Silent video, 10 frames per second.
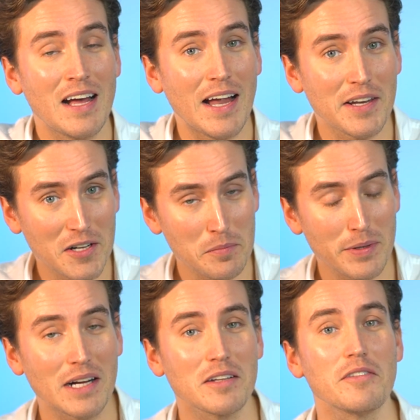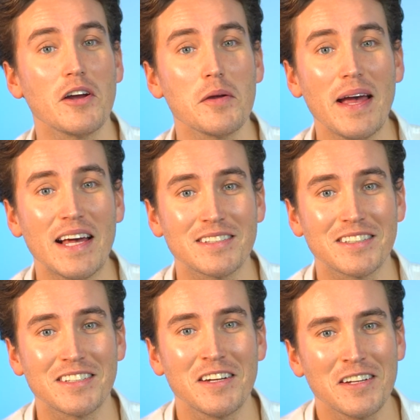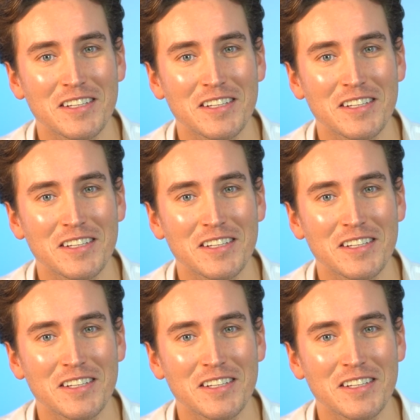and it can bring out the very best.